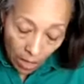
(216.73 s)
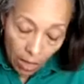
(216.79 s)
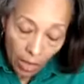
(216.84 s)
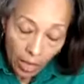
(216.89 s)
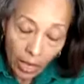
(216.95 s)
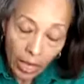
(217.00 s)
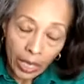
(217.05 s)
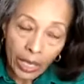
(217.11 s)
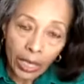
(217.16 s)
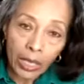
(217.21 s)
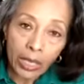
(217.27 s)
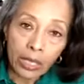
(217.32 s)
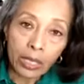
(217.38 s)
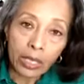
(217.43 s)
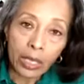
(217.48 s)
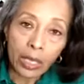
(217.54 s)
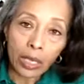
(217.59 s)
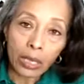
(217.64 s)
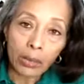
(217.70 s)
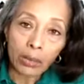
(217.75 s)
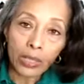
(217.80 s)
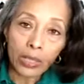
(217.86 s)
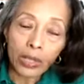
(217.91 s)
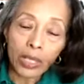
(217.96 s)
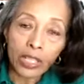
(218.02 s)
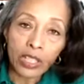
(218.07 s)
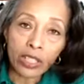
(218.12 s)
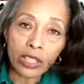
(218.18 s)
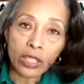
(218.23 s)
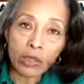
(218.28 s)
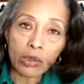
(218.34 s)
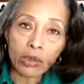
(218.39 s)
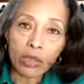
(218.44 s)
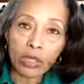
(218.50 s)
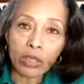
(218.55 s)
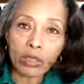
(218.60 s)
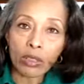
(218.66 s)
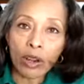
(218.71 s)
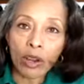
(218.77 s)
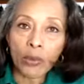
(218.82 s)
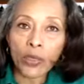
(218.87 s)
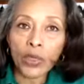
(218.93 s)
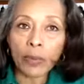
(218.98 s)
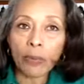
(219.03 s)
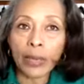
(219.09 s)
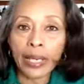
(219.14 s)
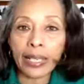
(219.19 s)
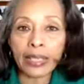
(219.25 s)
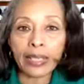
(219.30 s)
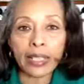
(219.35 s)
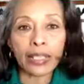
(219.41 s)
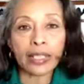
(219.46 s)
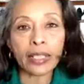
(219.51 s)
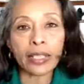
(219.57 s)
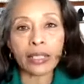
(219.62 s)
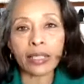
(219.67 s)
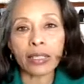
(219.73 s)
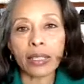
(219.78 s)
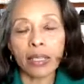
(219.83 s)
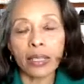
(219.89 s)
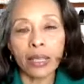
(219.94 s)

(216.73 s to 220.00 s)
And so let's go start with the basics, because